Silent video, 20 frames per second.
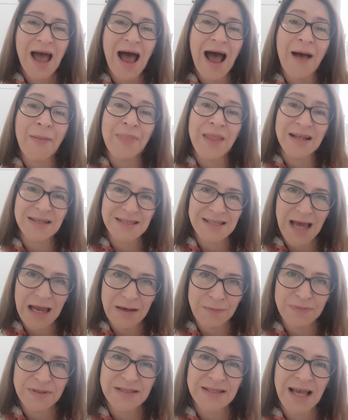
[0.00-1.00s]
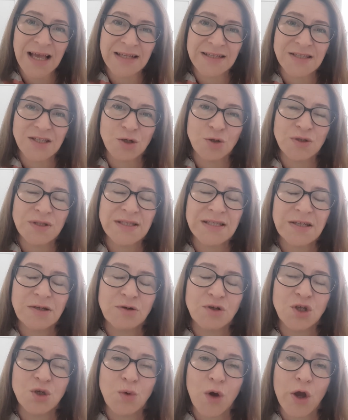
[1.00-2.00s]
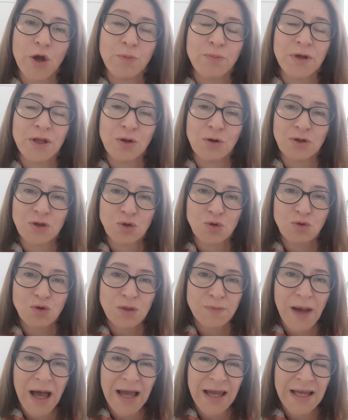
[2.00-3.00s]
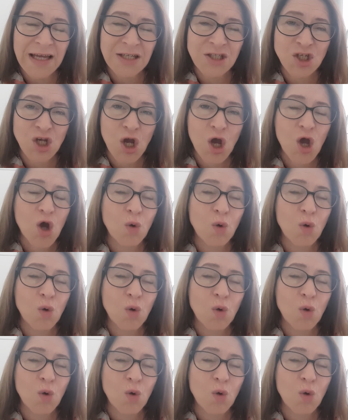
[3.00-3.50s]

and then 10% until you open your schools package,